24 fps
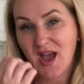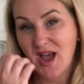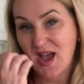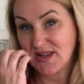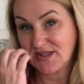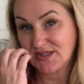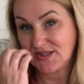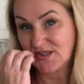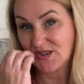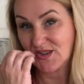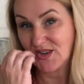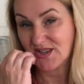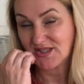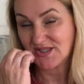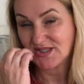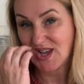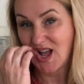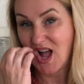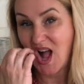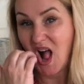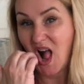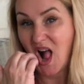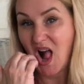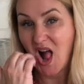As you can
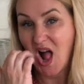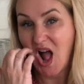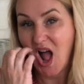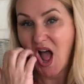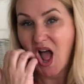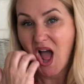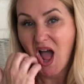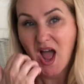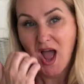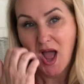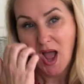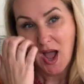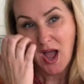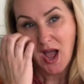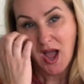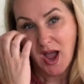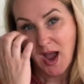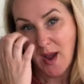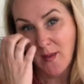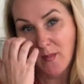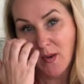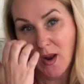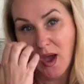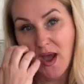tell,
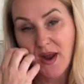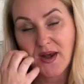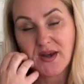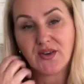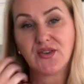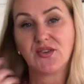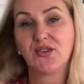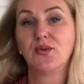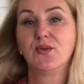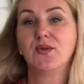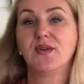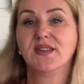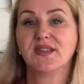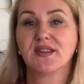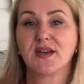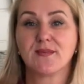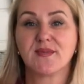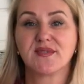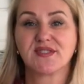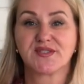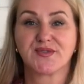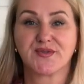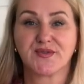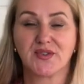I'm not doing
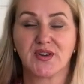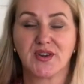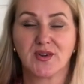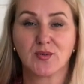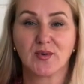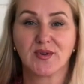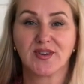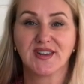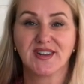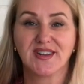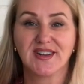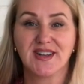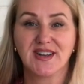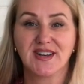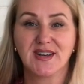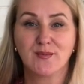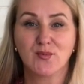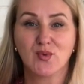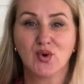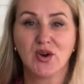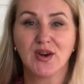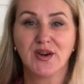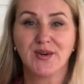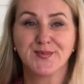them as frequently
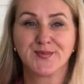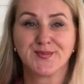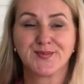anymore